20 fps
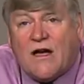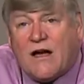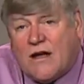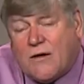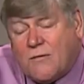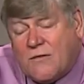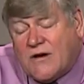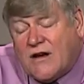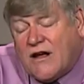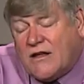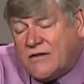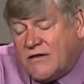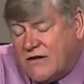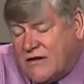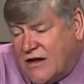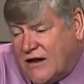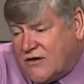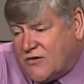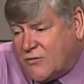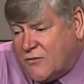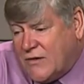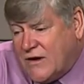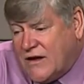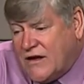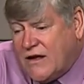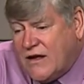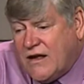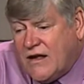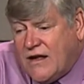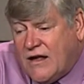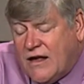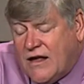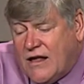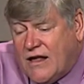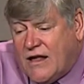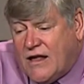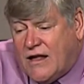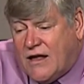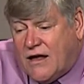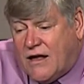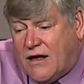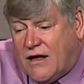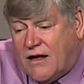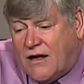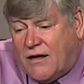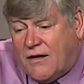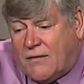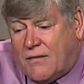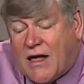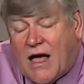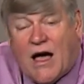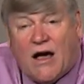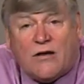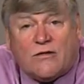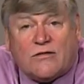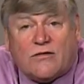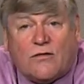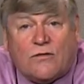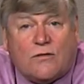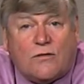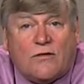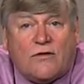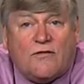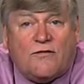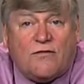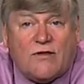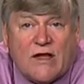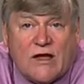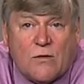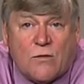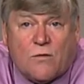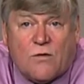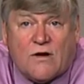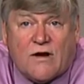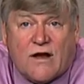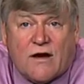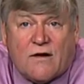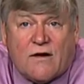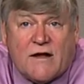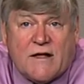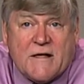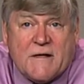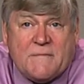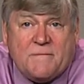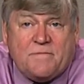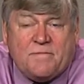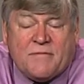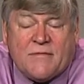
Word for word: I went out the next week, uh, out toward the Fleetwood area,